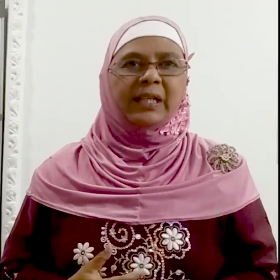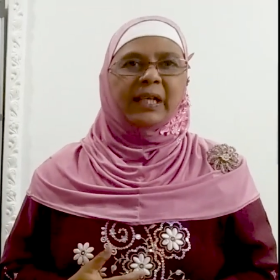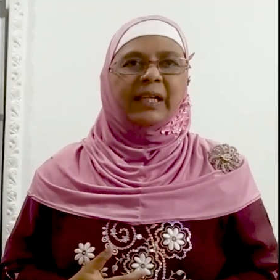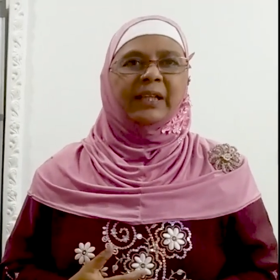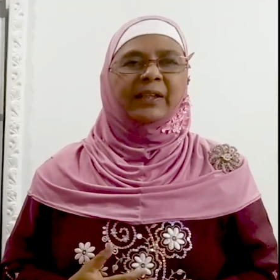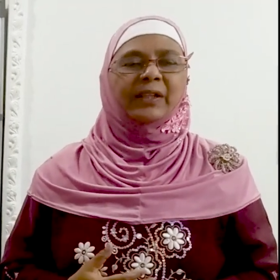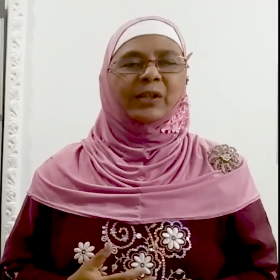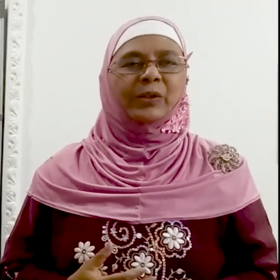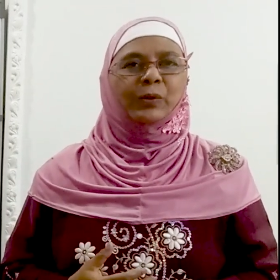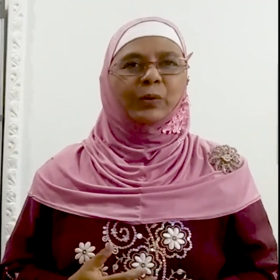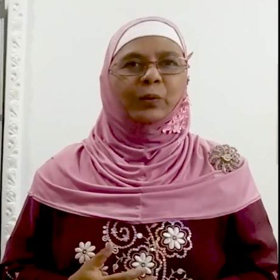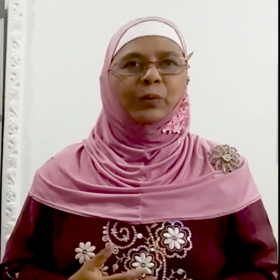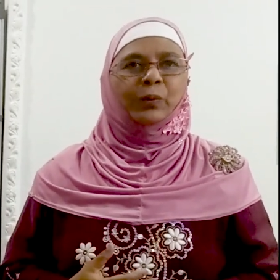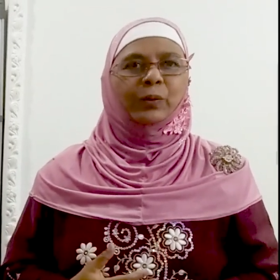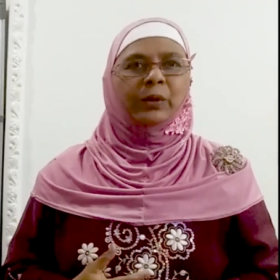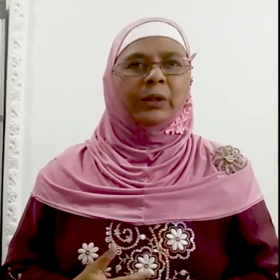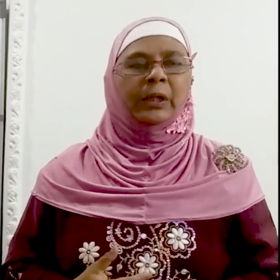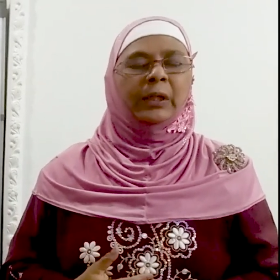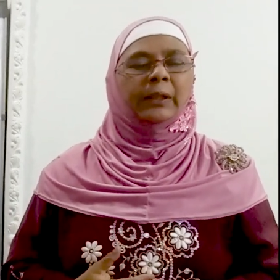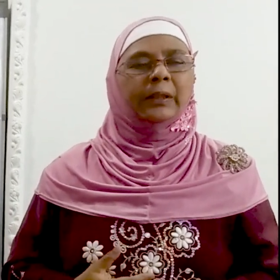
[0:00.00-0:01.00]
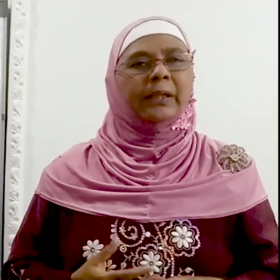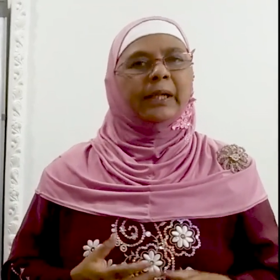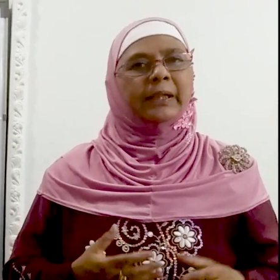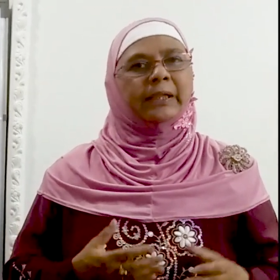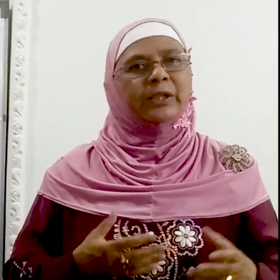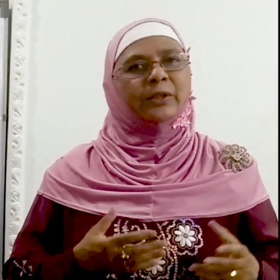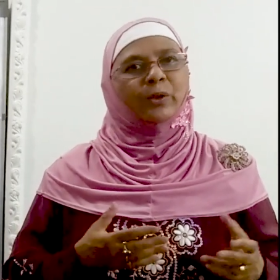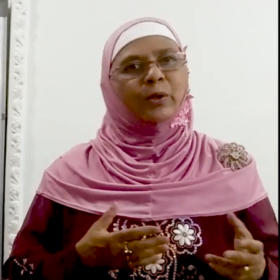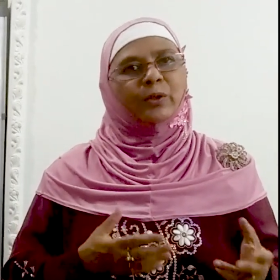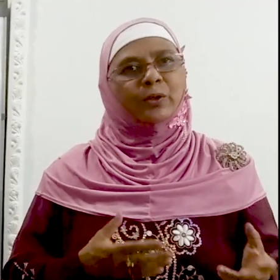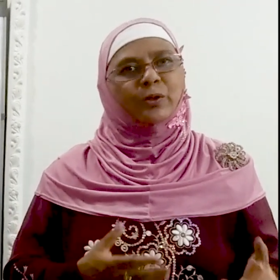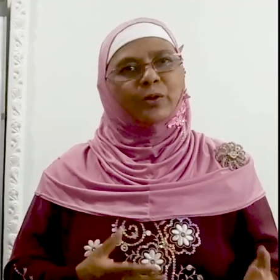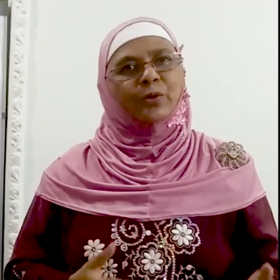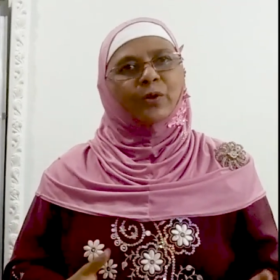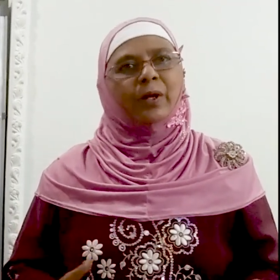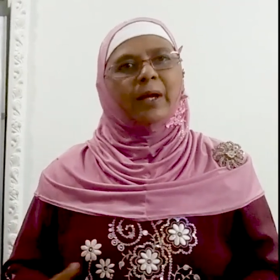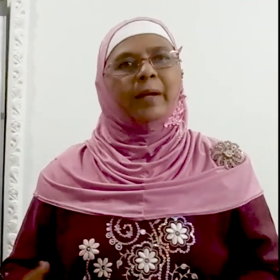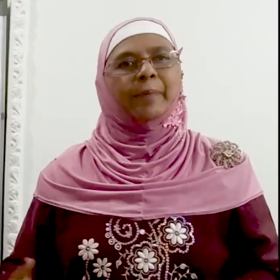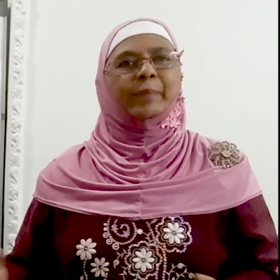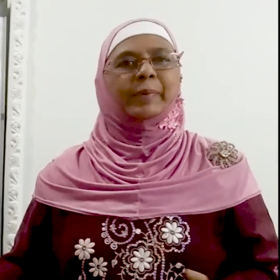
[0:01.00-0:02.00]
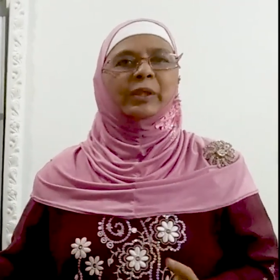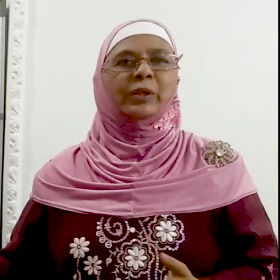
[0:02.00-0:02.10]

that is also episodic memory